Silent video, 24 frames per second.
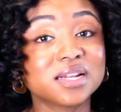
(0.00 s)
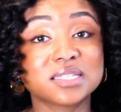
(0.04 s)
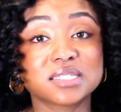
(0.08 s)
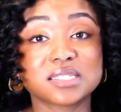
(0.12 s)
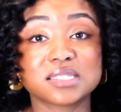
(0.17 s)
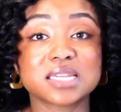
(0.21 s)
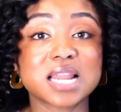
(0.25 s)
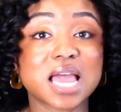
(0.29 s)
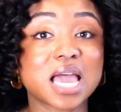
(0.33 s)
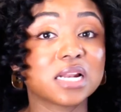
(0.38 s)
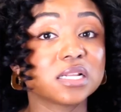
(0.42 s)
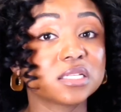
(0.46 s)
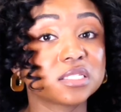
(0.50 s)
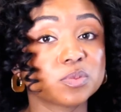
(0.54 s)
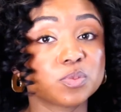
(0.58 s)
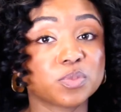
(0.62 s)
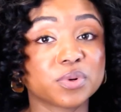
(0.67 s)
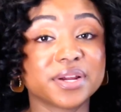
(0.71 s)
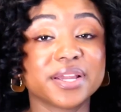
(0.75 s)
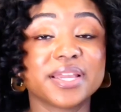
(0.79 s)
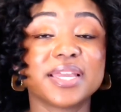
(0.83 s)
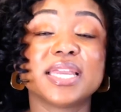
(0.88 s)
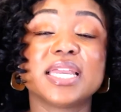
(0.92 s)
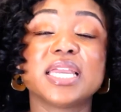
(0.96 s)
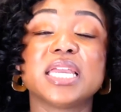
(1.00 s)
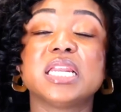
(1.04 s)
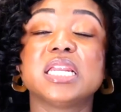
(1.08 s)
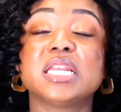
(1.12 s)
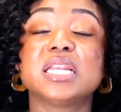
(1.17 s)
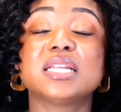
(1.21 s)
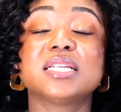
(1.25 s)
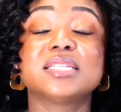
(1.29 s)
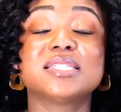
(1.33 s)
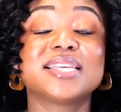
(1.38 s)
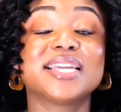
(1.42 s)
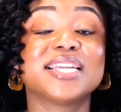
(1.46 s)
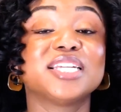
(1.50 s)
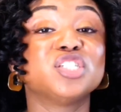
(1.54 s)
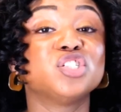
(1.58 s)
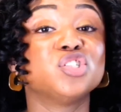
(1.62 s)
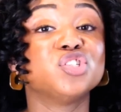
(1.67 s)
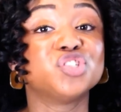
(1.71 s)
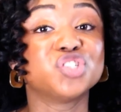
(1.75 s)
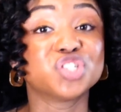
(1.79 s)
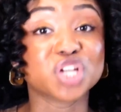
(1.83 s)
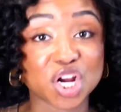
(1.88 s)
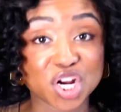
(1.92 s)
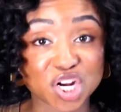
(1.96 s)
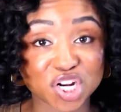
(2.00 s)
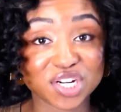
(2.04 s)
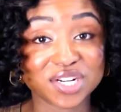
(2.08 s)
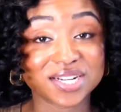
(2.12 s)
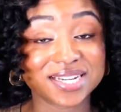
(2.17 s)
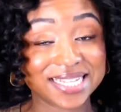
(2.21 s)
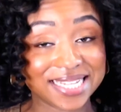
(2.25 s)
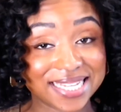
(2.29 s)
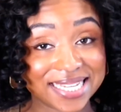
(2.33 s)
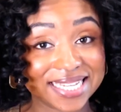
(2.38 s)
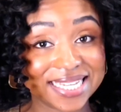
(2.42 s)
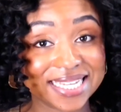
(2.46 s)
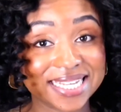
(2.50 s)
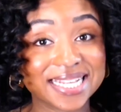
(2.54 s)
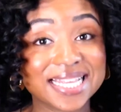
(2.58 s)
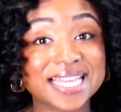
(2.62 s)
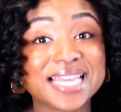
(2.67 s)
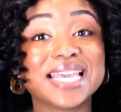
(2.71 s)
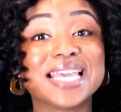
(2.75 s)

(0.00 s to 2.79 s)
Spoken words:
It's not a sprint, and it is a journey.